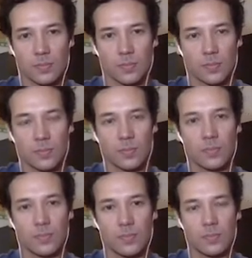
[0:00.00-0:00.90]

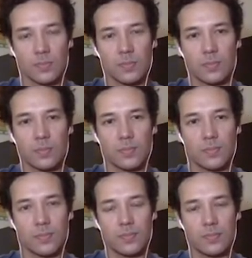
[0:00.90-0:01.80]

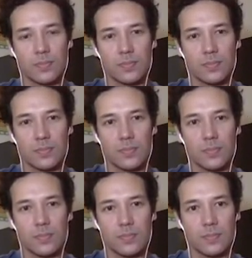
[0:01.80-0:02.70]

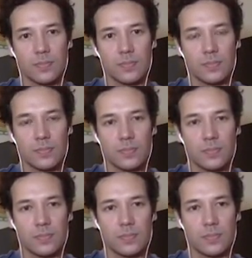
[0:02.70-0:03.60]

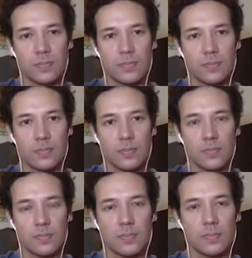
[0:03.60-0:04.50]

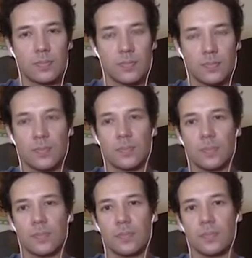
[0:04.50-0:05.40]

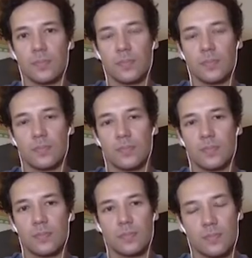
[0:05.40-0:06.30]

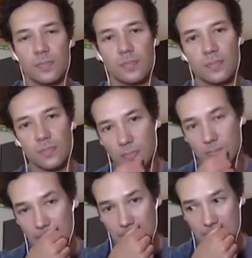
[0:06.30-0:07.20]

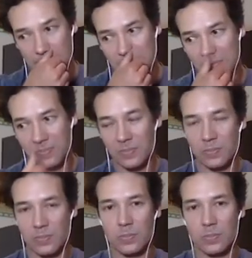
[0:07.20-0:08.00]
This person isn't speaking.